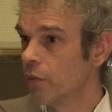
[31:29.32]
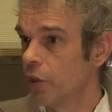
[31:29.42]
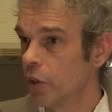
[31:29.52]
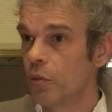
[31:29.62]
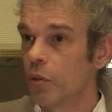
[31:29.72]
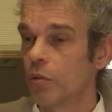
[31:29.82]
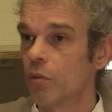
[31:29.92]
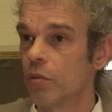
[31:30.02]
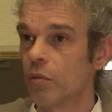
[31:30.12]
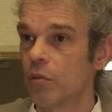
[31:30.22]
Very good.
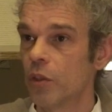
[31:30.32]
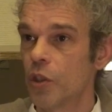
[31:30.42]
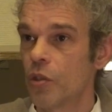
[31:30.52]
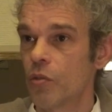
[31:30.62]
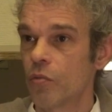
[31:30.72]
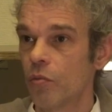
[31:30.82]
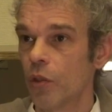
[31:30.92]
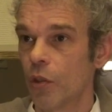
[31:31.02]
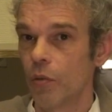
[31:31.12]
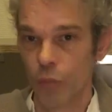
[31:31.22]
It's,
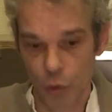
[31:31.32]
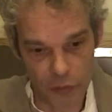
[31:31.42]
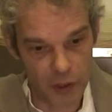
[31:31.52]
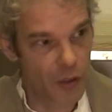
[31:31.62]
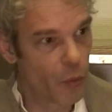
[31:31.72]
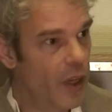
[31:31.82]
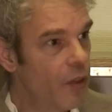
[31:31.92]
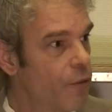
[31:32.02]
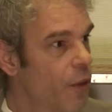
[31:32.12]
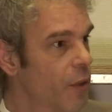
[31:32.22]
moving away
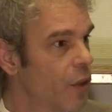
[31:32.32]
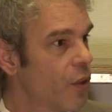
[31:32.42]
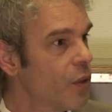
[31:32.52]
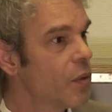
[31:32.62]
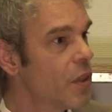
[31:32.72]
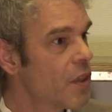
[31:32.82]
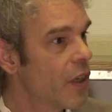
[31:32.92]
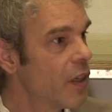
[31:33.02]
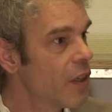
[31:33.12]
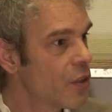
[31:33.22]
from your own
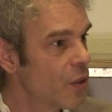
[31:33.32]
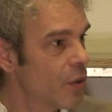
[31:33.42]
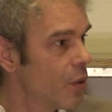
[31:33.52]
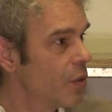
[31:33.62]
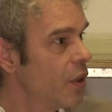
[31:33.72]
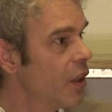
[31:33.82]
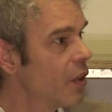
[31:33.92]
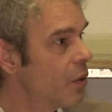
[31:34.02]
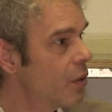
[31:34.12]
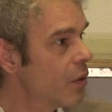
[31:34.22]
desires, your own
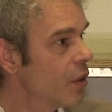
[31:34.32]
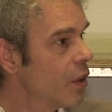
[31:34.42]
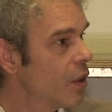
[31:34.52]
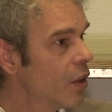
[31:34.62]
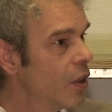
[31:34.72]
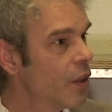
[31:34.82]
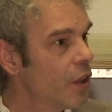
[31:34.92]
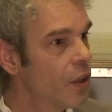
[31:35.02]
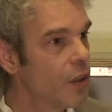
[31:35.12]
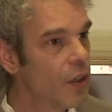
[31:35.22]
ego,
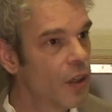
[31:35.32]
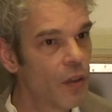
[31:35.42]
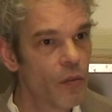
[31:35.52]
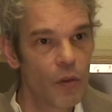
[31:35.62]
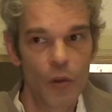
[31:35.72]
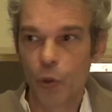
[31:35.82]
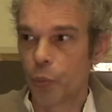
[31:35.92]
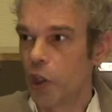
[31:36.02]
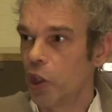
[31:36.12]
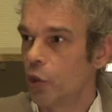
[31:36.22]
and
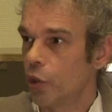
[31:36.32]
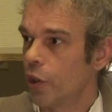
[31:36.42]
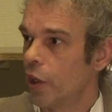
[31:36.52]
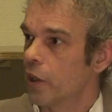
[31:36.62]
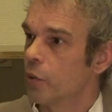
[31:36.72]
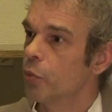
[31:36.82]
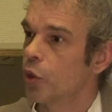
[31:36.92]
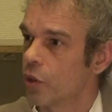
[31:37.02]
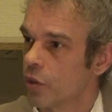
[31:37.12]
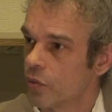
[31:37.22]
opening your heart
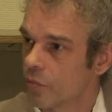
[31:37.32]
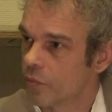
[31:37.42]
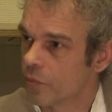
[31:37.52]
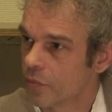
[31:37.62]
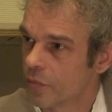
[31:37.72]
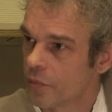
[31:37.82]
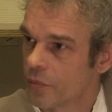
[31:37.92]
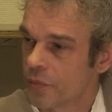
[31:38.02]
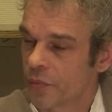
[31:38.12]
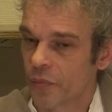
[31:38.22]
more.
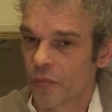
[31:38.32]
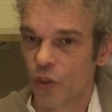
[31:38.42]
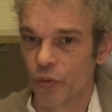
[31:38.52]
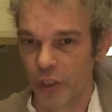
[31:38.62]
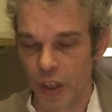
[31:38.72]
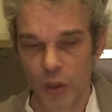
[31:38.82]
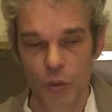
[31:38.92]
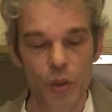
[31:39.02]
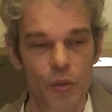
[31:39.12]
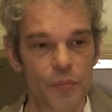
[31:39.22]
It's very good.